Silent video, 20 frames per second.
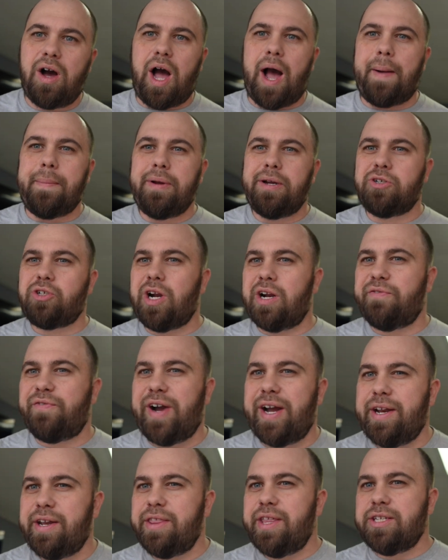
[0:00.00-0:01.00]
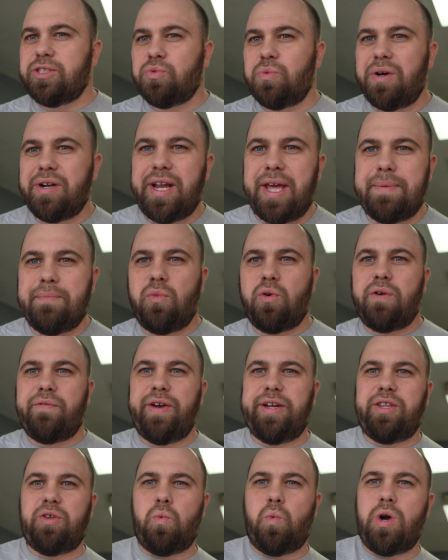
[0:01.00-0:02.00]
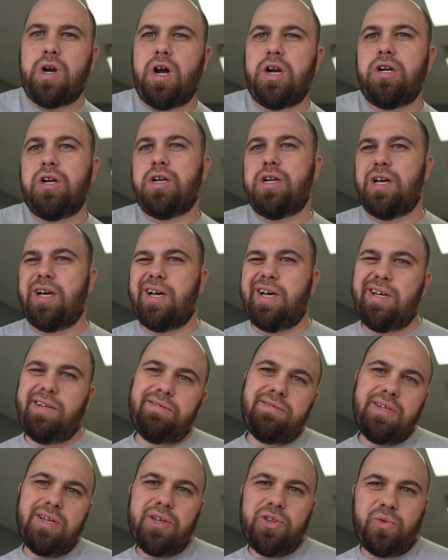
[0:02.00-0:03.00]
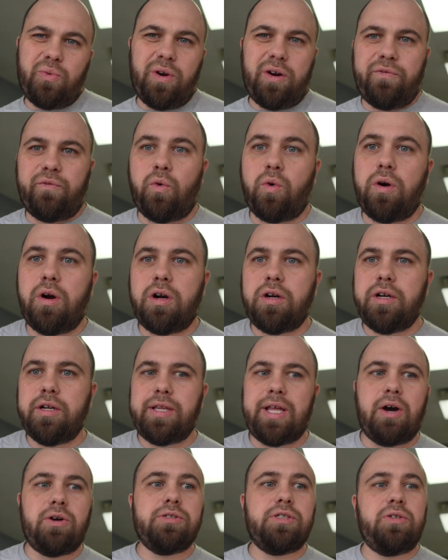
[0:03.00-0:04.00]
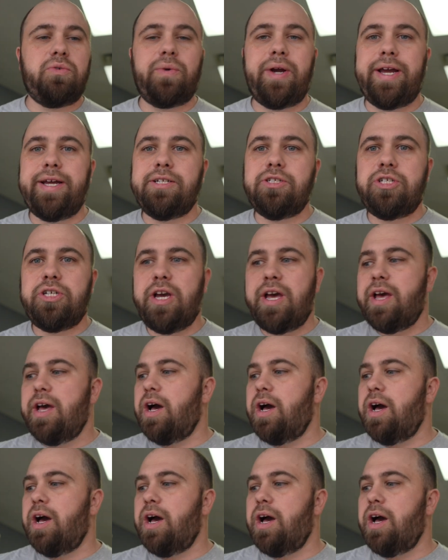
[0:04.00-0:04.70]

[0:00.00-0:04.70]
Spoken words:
I'm going to try to find this one in more of like the 100, 300 or 400,000 range,